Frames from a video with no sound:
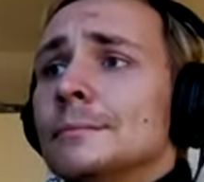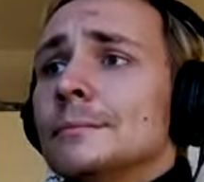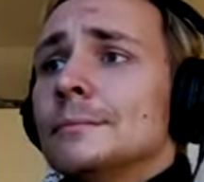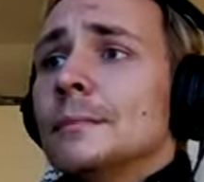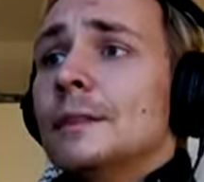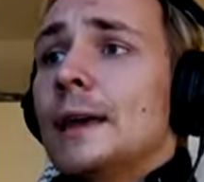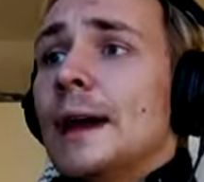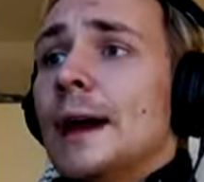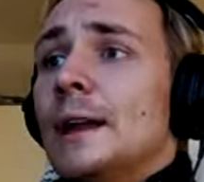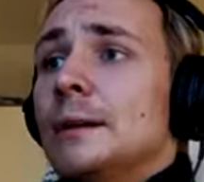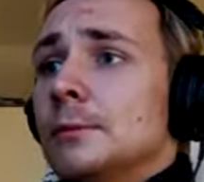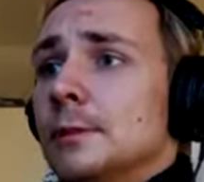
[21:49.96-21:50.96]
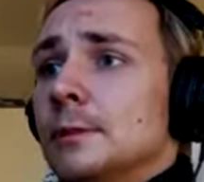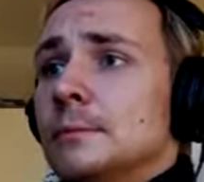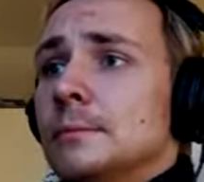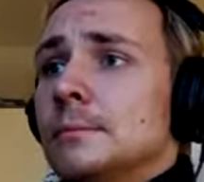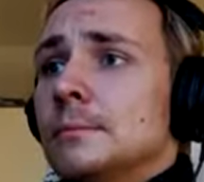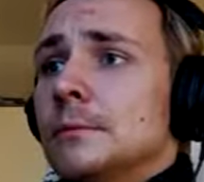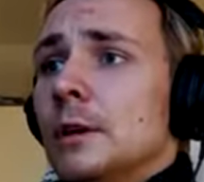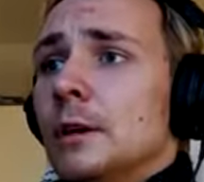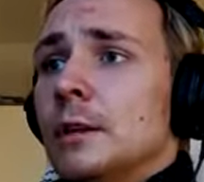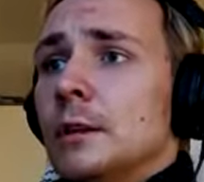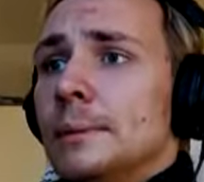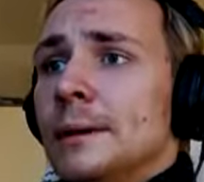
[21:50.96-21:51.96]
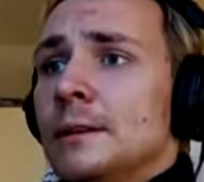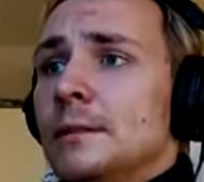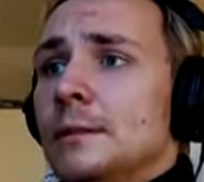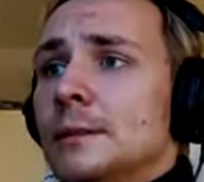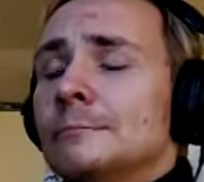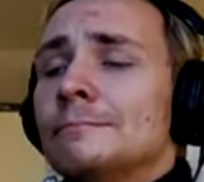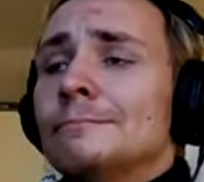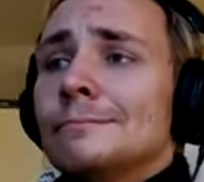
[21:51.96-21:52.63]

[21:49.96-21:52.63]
The animal on the painting,